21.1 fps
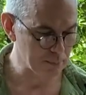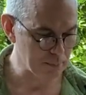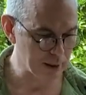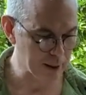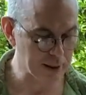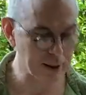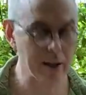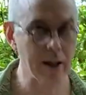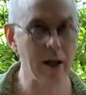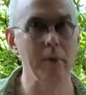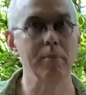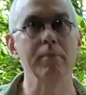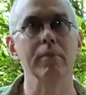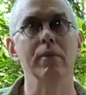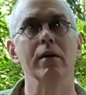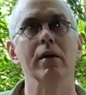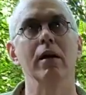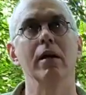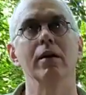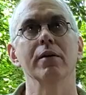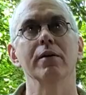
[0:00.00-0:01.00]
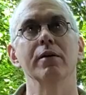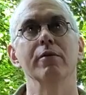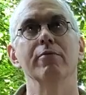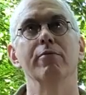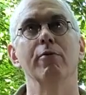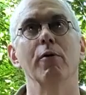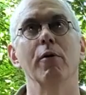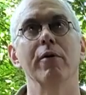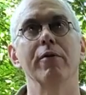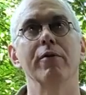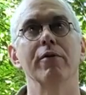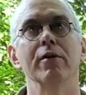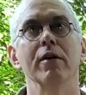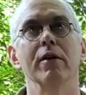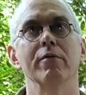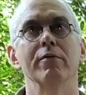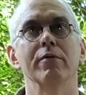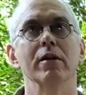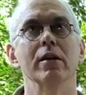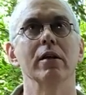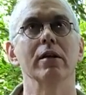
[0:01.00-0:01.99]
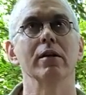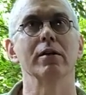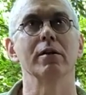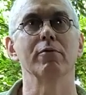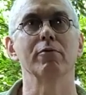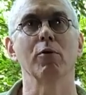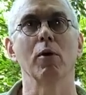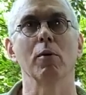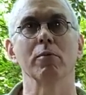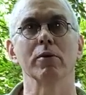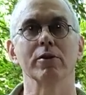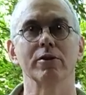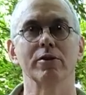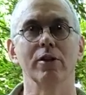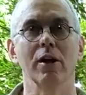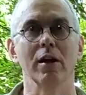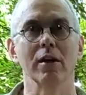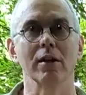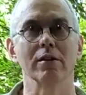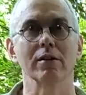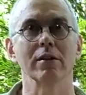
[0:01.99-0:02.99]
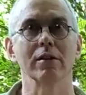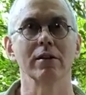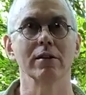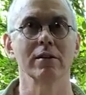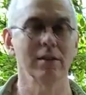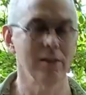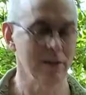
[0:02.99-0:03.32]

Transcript: pick it up on the fourth of the formless jhanas.